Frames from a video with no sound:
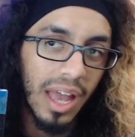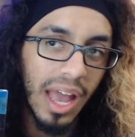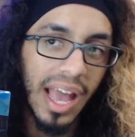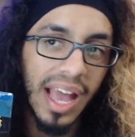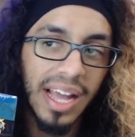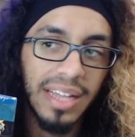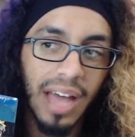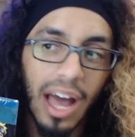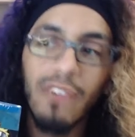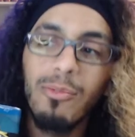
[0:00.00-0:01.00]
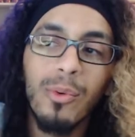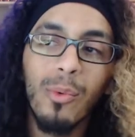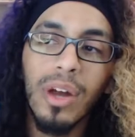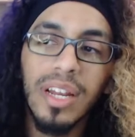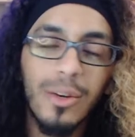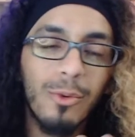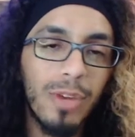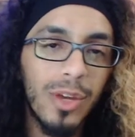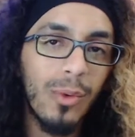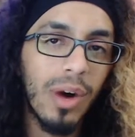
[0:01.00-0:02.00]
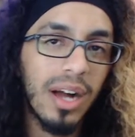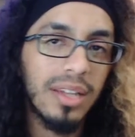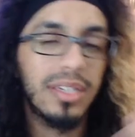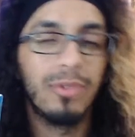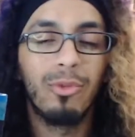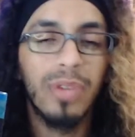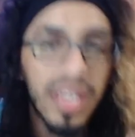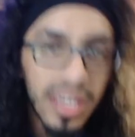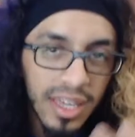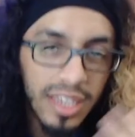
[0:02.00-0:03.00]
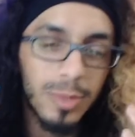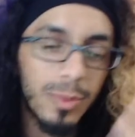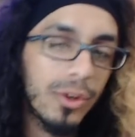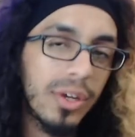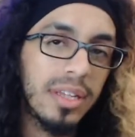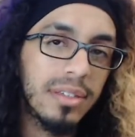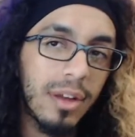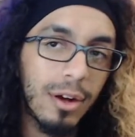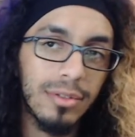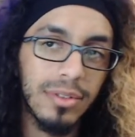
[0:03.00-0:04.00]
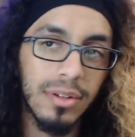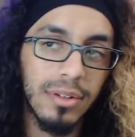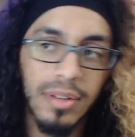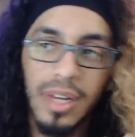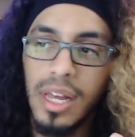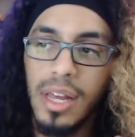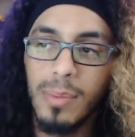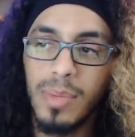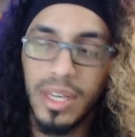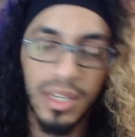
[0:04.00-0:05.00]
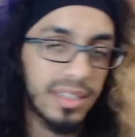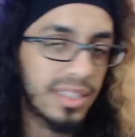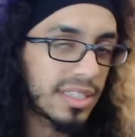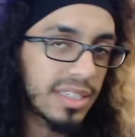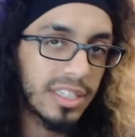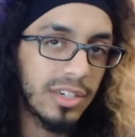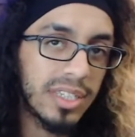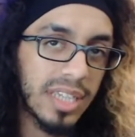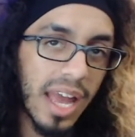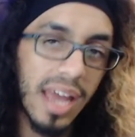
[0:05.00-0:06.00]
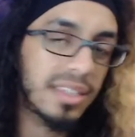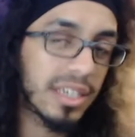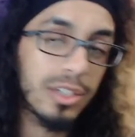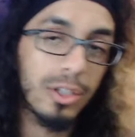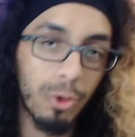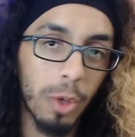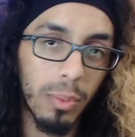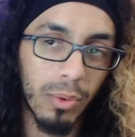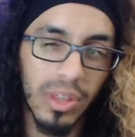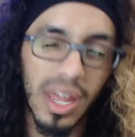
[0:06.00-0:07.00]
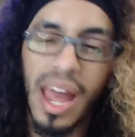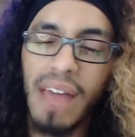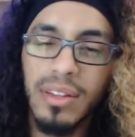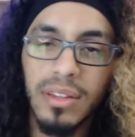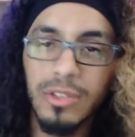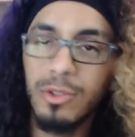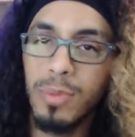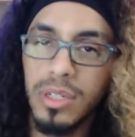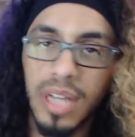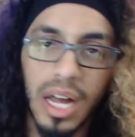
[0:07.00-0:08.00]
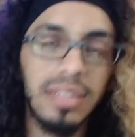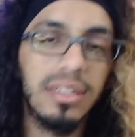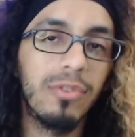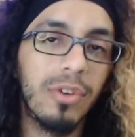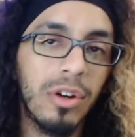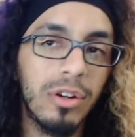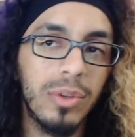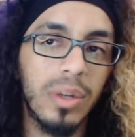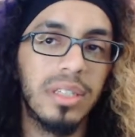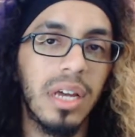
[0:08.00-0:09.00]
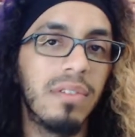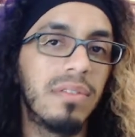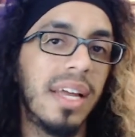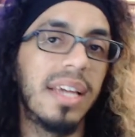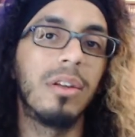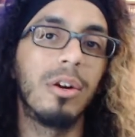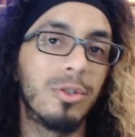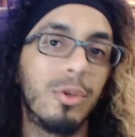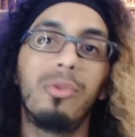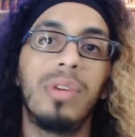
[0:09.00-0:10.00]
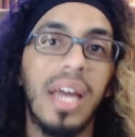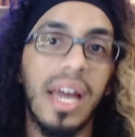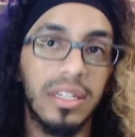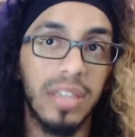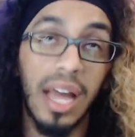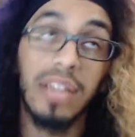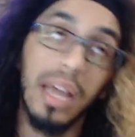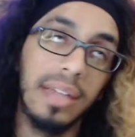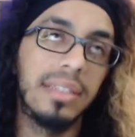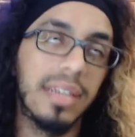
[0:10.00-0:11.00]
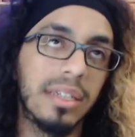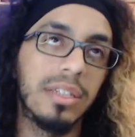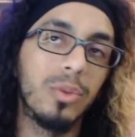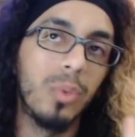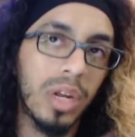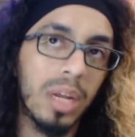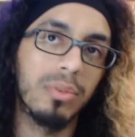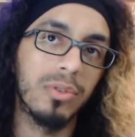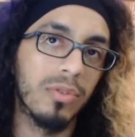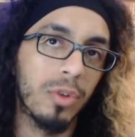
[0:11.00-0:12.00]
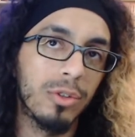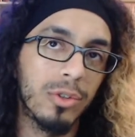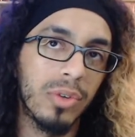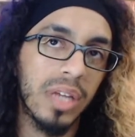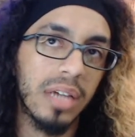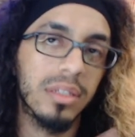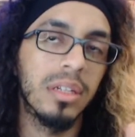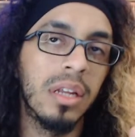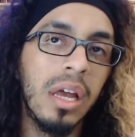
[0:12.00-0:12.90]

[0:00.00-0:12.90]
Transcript: And I've been wanting to rewatch and re-experience Naruto because this is a series that I essentially grew up with. I haven't done too much content for Naruto outside of like Naruto reaction. Actually, I did technically do one episode of Naruto reaction